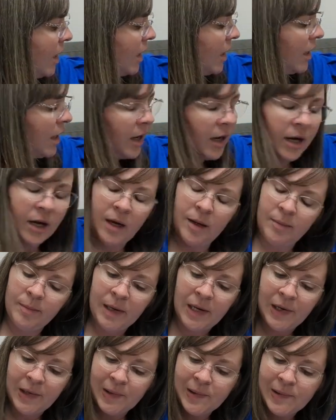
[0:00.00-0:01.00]

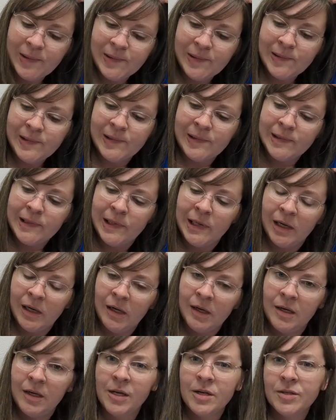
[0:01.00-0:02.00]
Um,
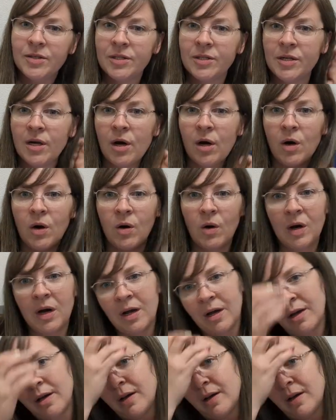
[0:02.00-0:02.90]
so